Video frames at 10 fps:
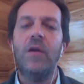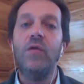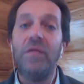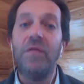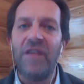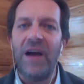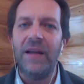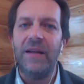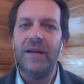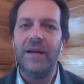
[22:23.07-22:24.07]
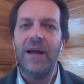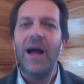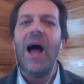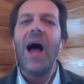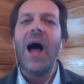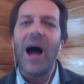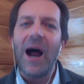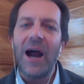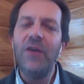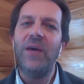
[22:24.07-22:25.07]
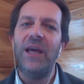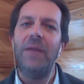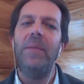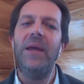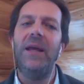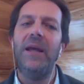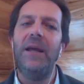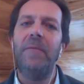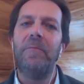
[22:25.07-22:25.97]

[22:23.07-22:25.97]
to find how you can be,